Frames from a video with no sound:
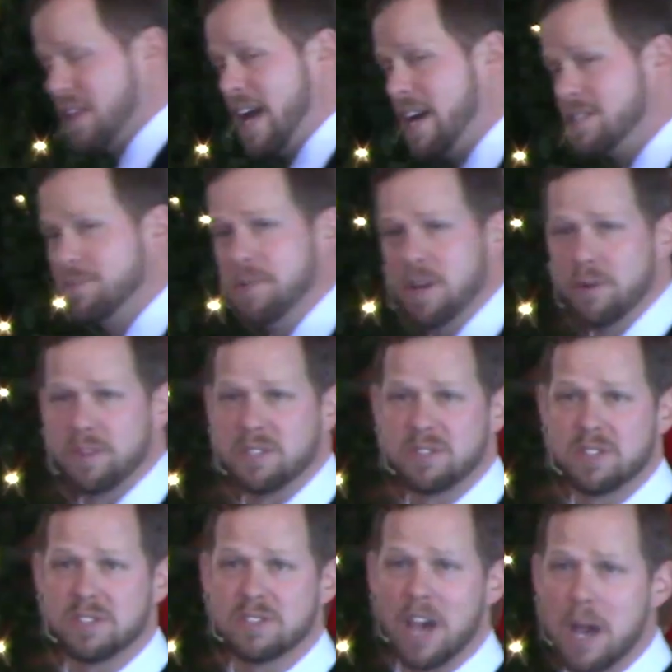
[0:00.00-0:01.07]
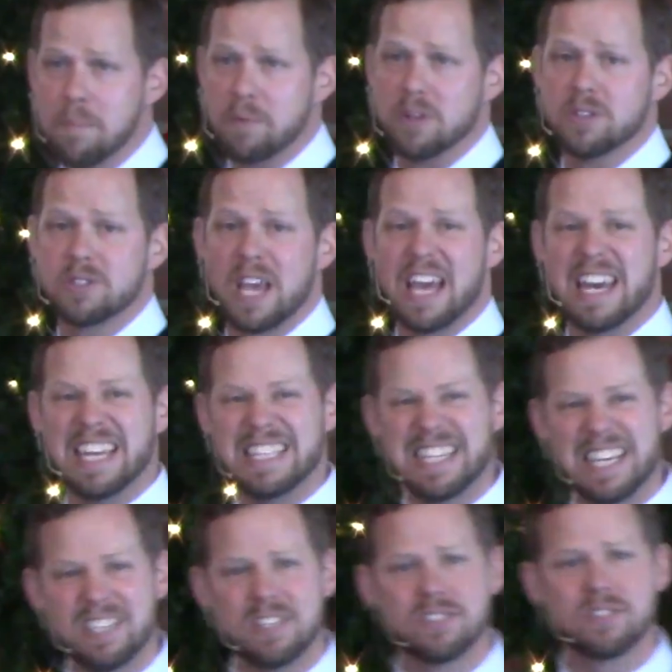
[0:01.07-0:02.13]
last meal with his disciples, and he
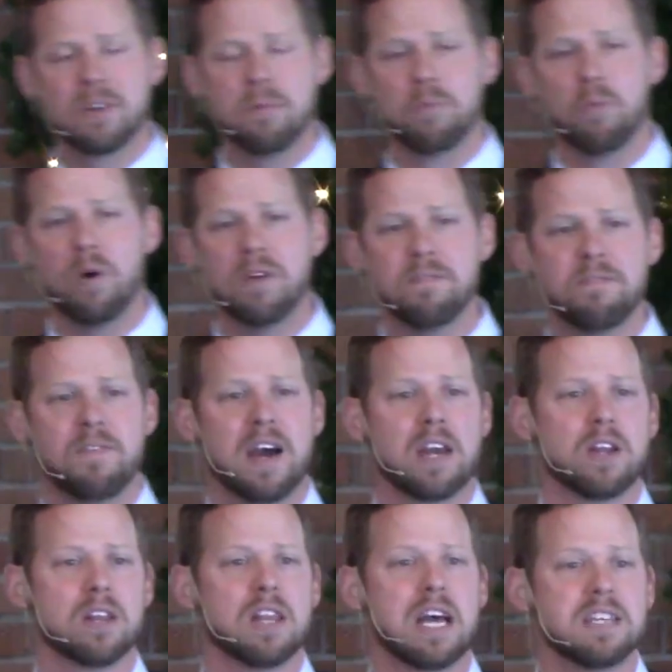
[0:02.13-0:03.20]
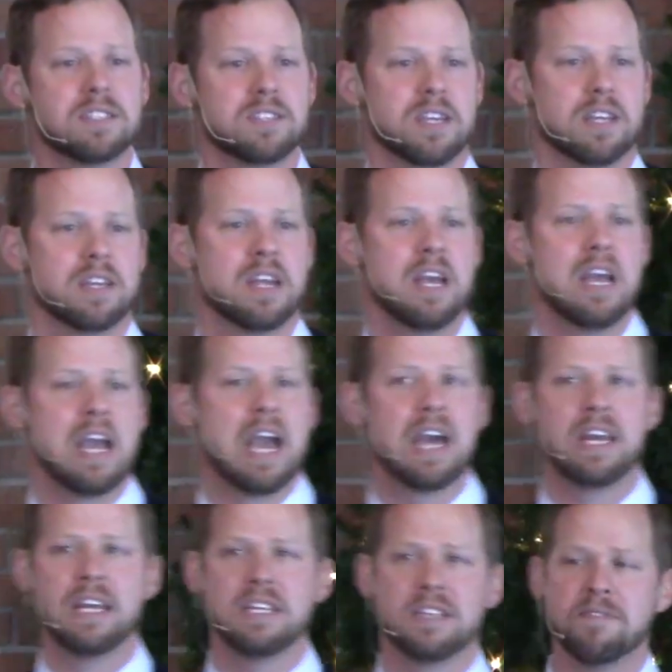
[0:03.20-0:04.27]
teaches them one final lesson,
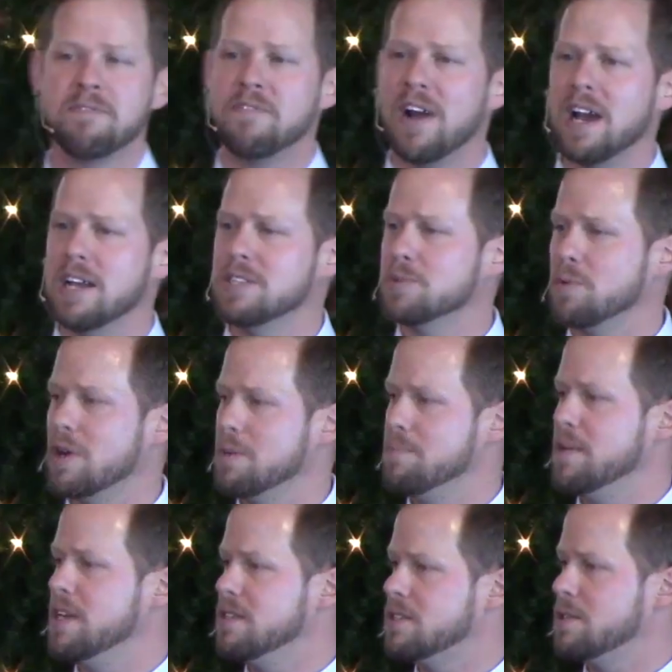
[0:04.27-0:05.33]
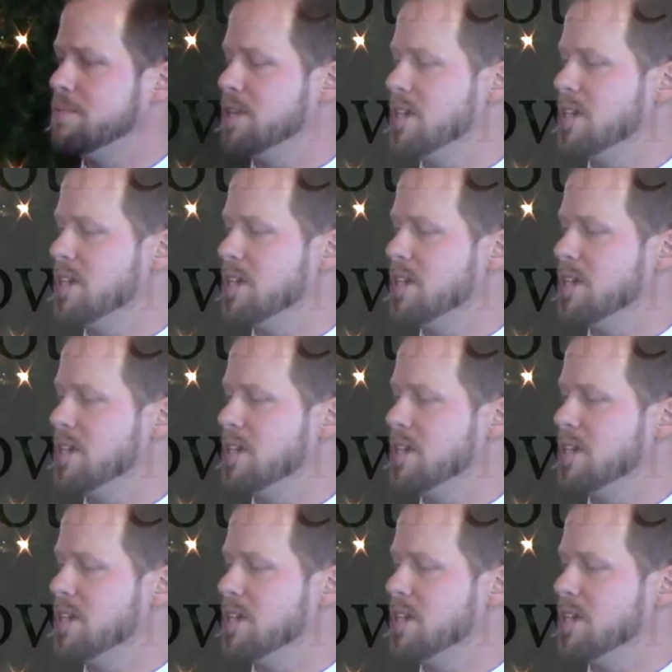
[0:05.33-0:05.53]
and he defines what it means to